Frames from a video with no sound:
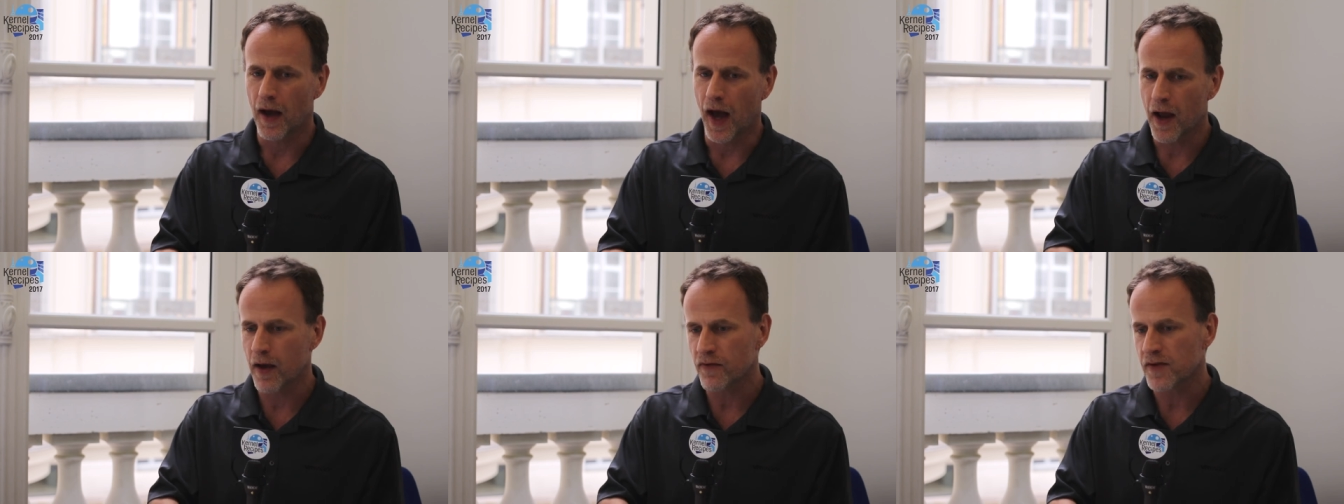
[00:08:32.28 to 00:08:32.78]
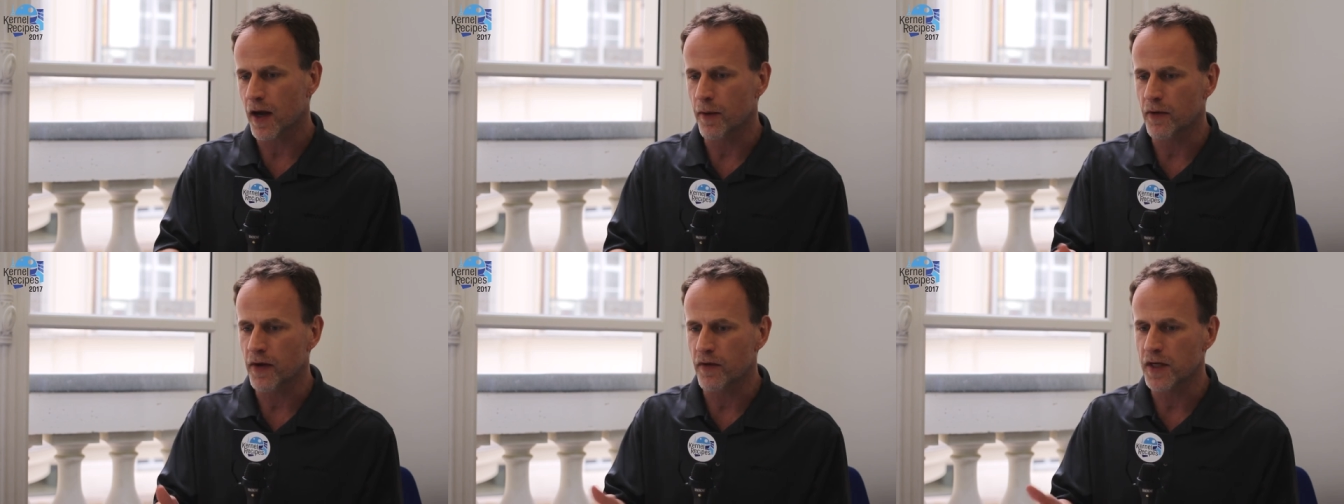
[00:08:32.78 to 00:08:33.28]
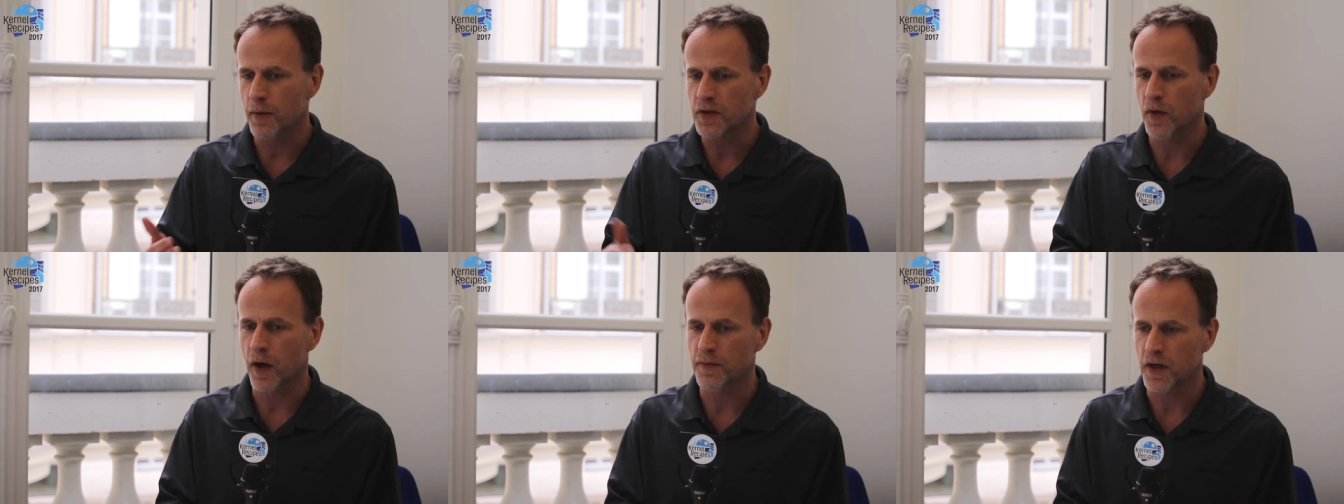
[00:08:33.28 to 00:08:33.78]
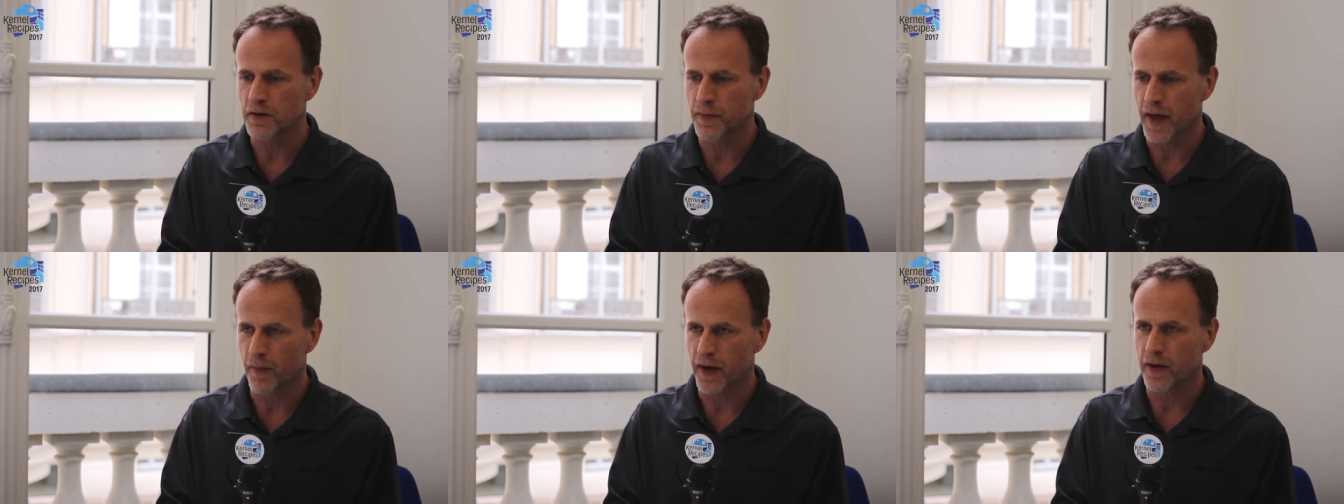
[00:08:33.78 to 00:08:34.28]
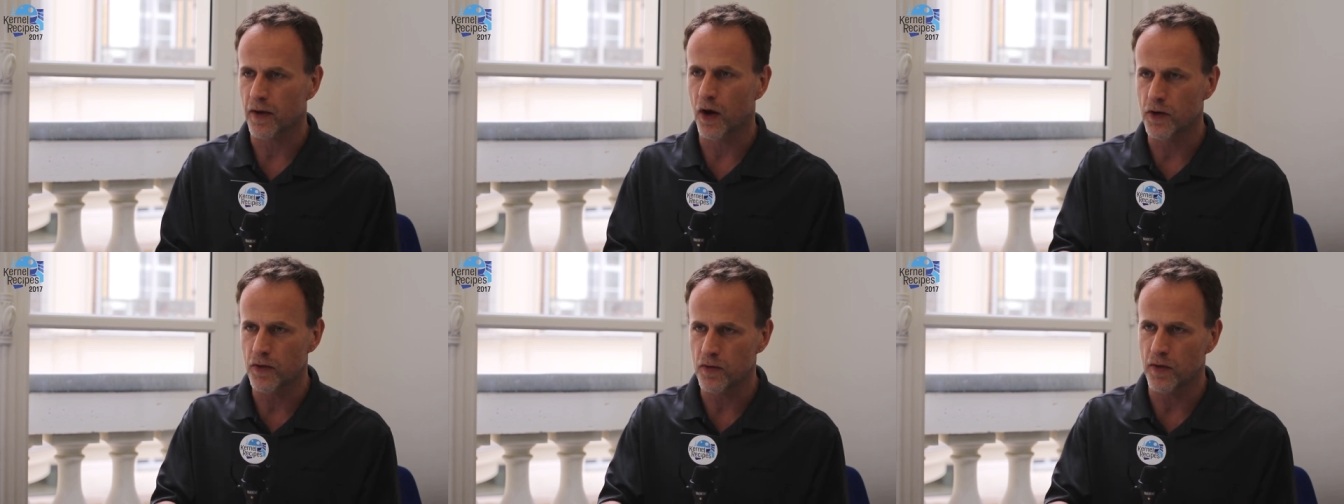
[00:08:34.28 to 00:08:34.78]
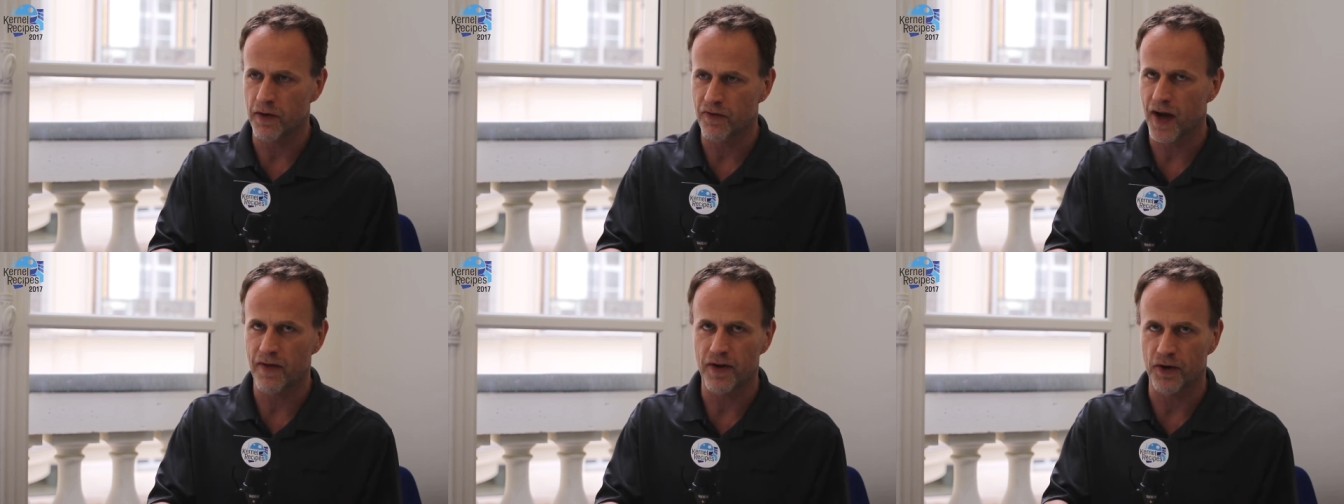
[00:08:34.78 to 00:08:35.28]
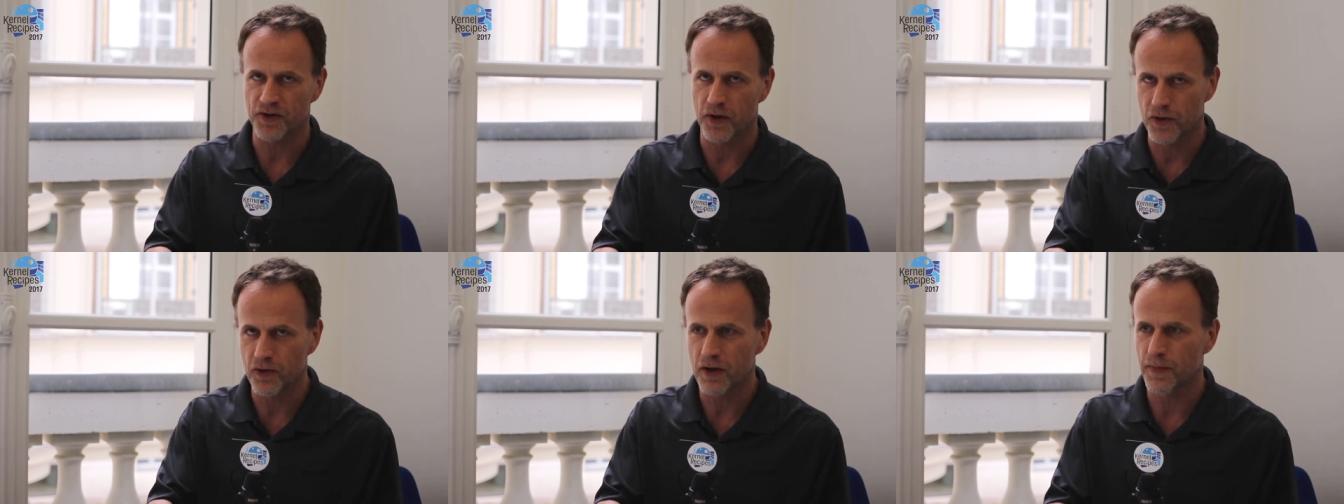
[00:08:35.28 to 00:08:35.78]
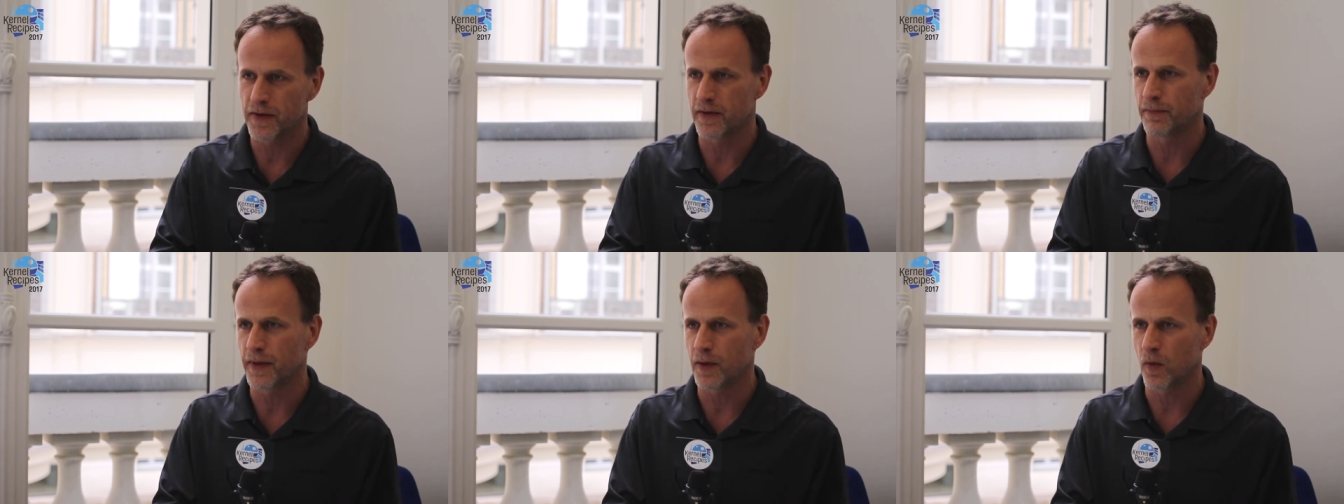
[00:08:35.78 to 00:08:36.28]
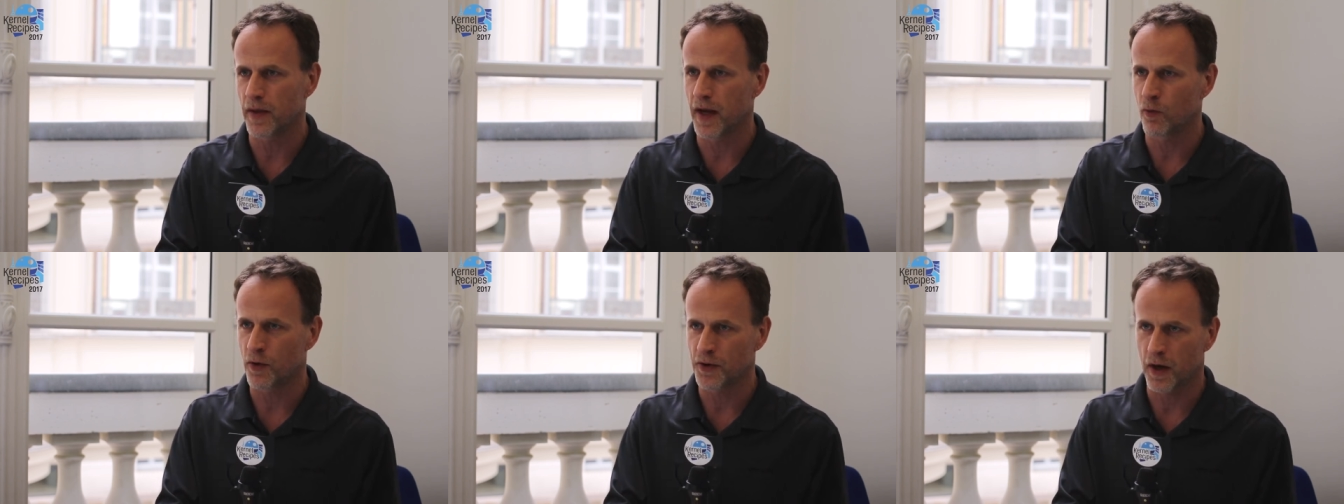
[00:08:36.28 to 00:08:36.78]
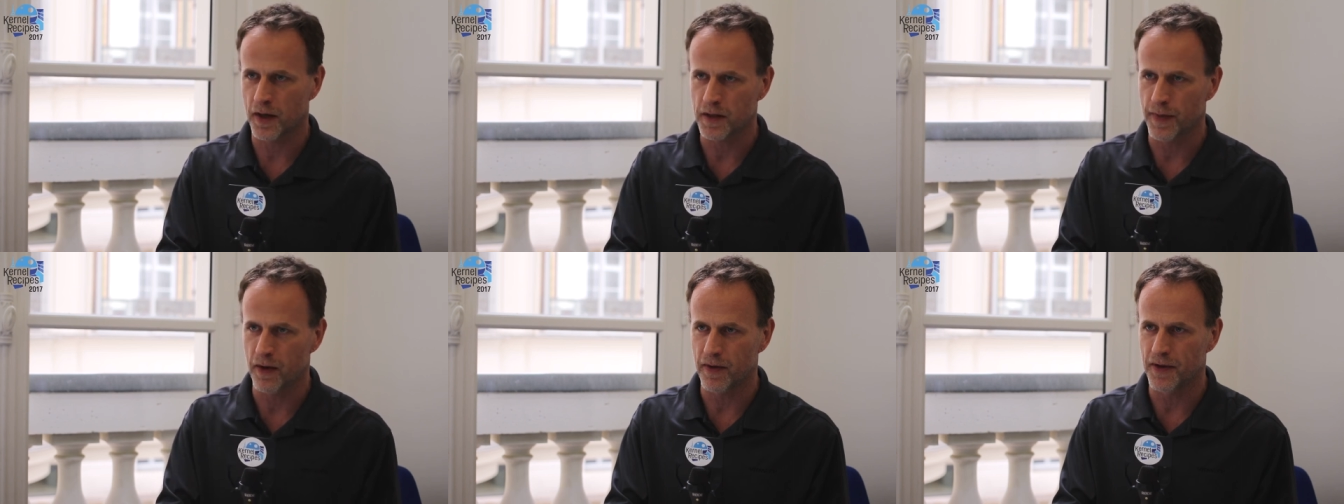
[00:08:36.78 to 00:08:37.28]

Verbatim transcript: I every time every time someone comes up to me, I'm like, "Are you in five years? Are you going to be the big one that everyone talks about?